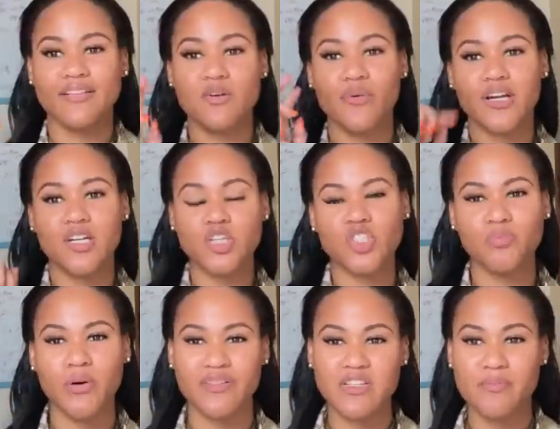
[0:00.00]
so we're gonna jump
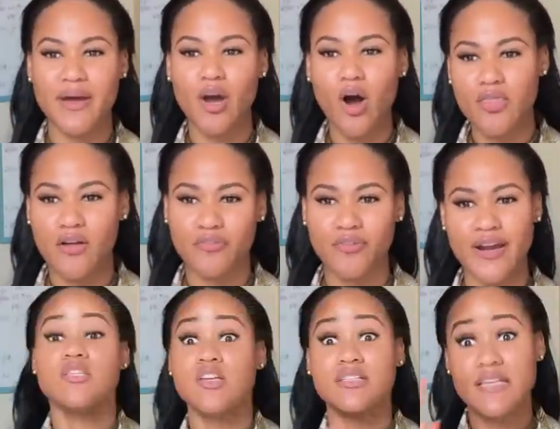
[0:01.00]
over to my other friend.
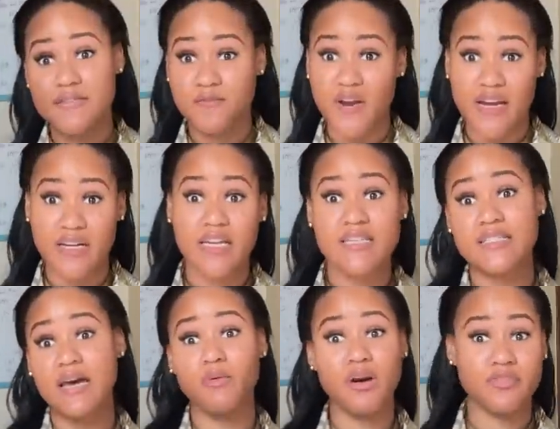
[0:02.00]
So this friend, his
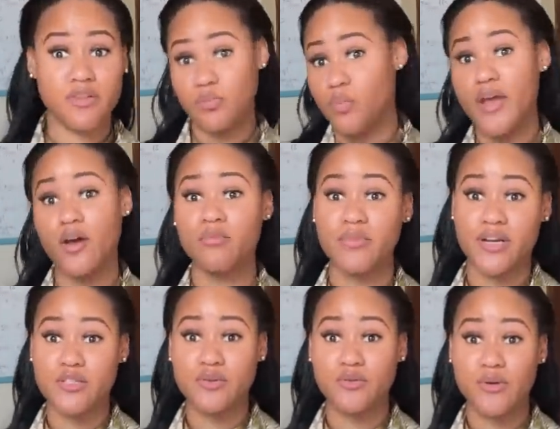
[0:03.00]
net worth is way up there
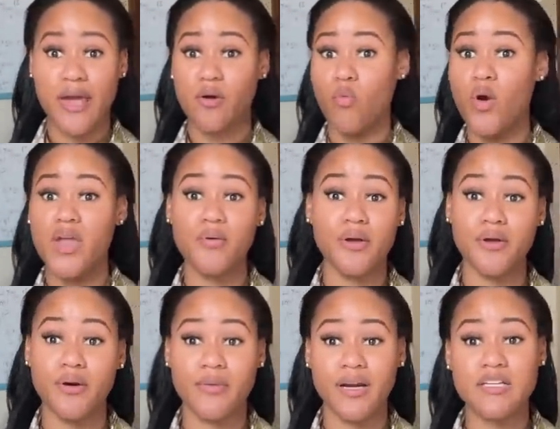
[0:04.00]
too, like way
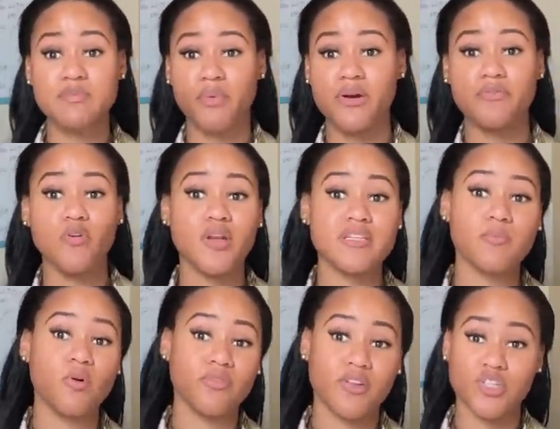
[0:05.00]
up there. His portfolio is
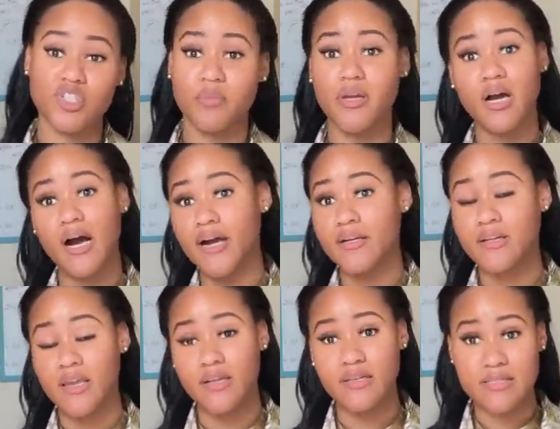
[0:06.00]
both in Jamaica and
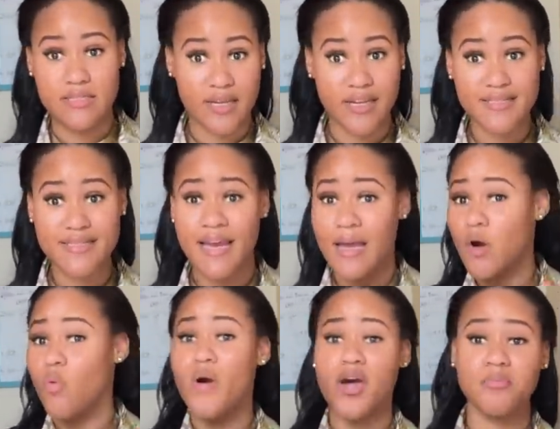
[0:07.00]
in the States,
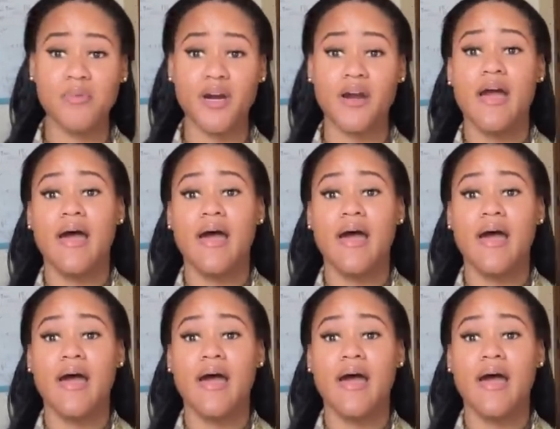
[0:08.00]
way up there.